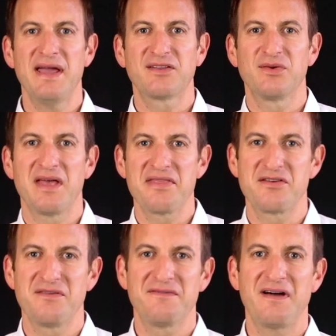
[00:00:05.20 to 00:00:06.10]
back to
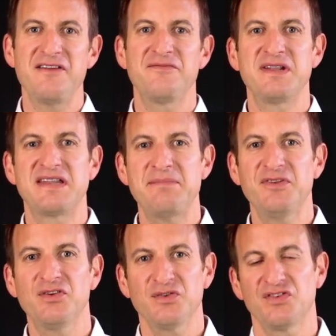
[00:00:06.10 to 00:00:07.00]
another 5-minute
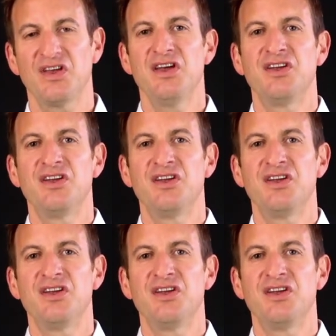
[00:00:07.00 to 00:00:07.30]
episodes.